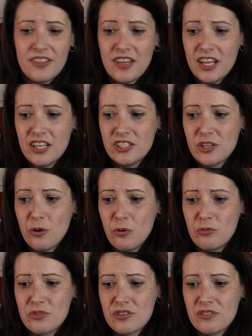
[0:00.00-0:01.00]
They
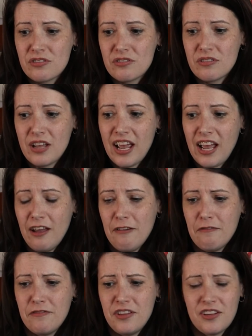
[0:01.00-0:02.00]
don't
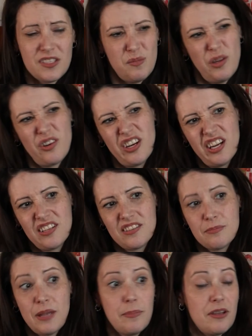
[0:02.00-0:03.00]
have the experience,